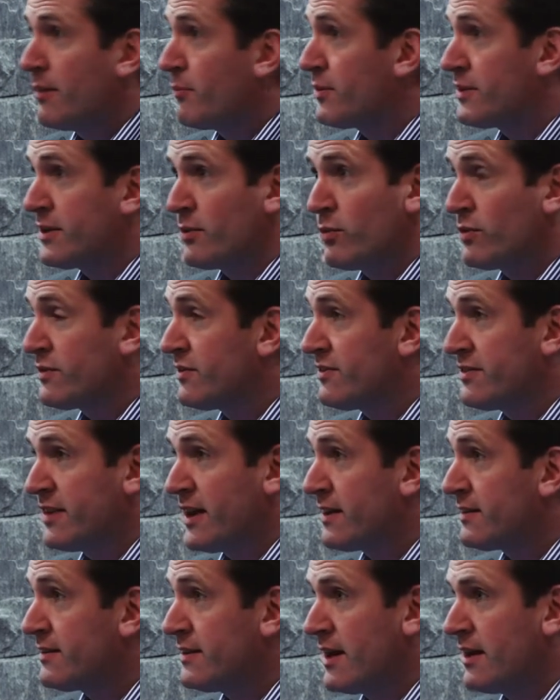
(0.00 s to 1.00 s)
but they wouldn't
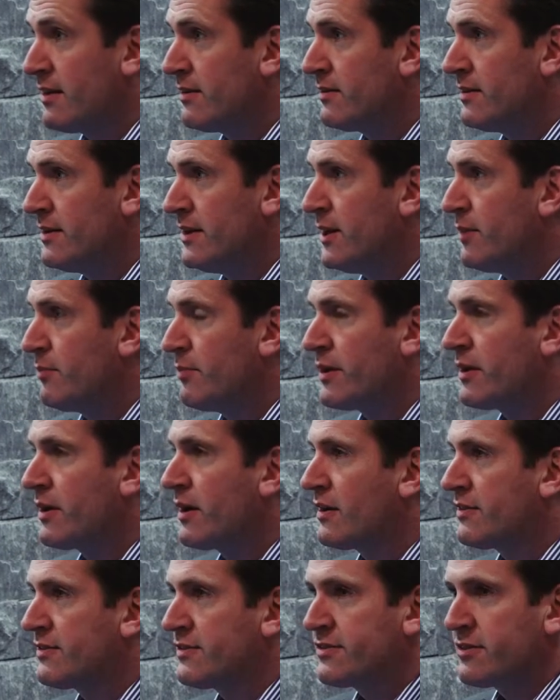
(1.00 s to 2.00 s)
say it now
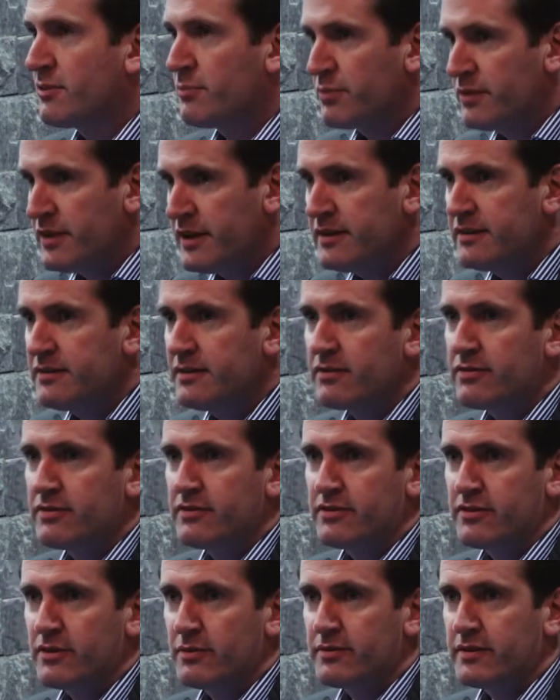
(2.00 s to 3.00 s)
because it's a completely
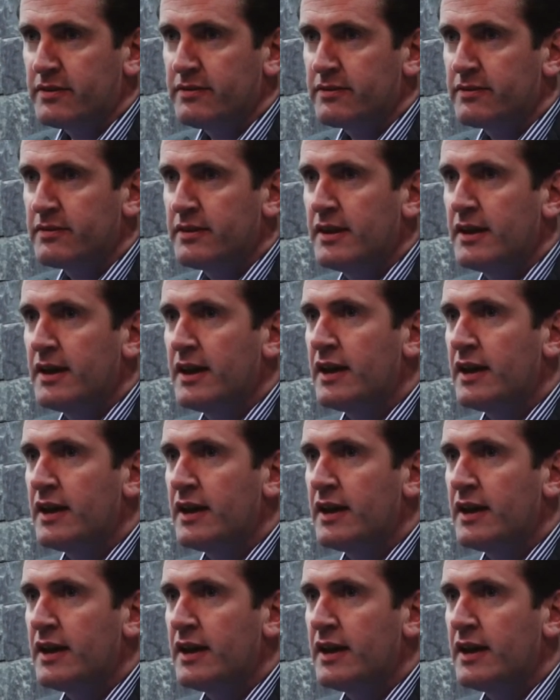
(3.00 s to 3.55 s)
different substance.